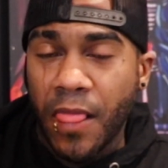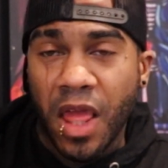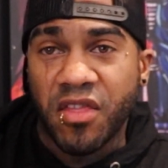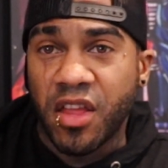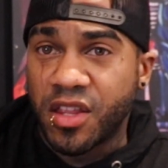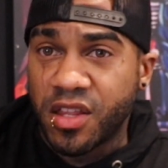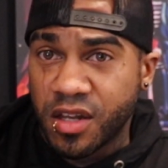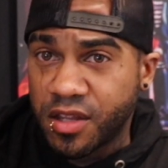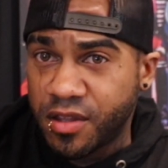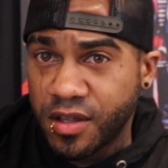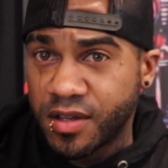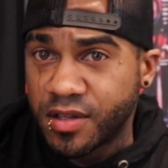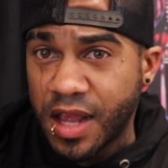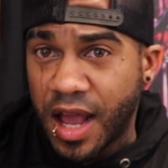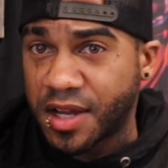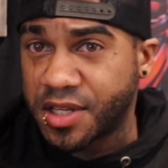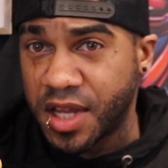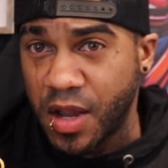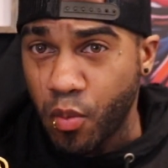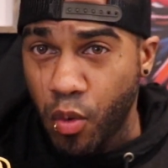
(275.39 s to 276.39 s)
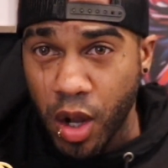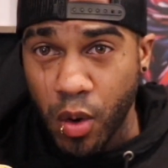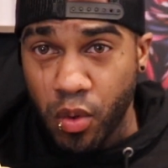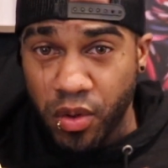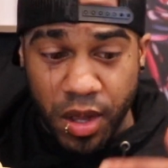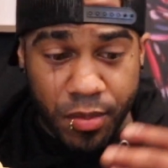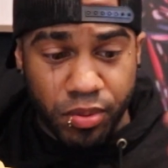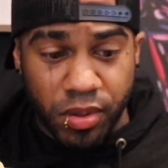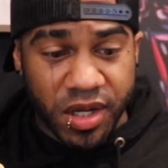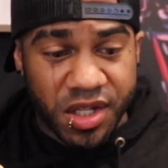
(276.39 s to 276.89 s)
they did it the exact same way
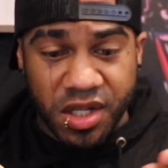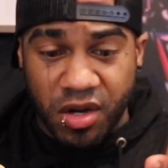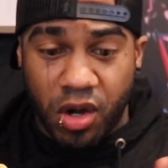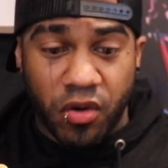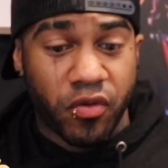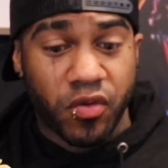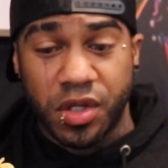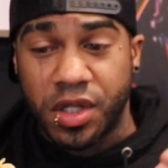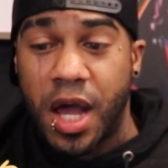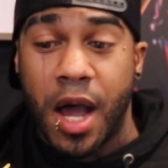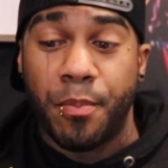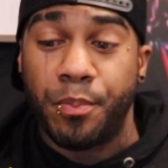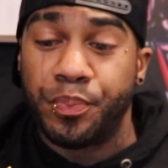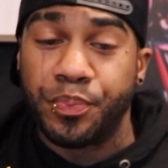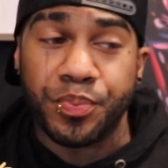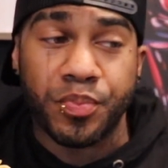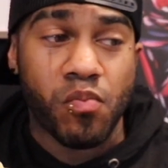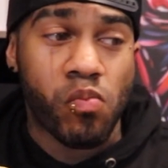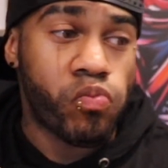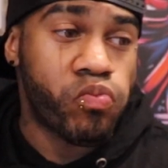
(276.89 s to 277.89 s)
where they placed it over the top.